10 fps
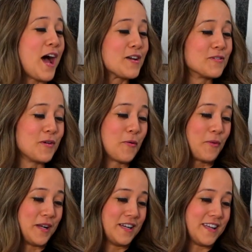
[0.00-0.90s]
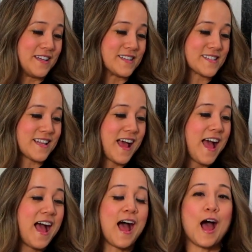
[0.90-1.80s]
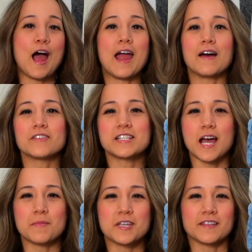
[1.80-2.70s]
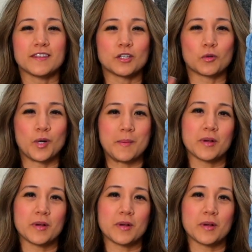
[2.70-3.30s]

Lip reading: don't know what it is. I have the Tabby in the cream